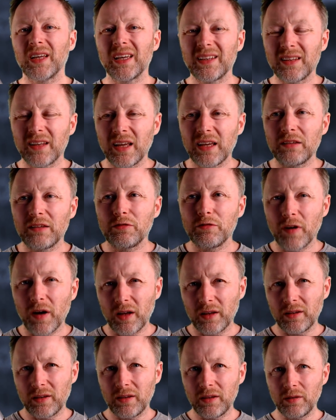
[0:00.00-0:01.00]
he
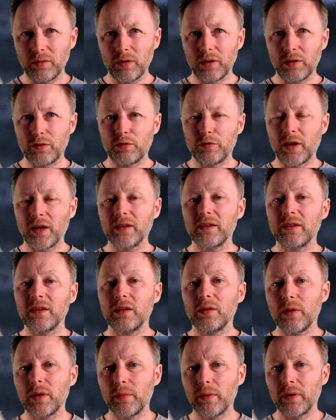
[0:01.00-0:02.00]
farted
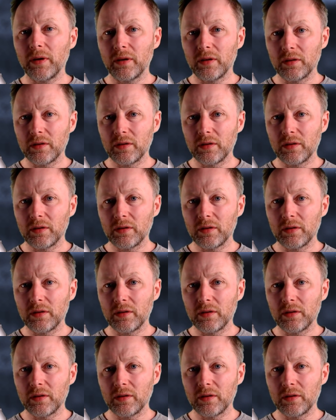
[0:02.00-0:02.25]
a wee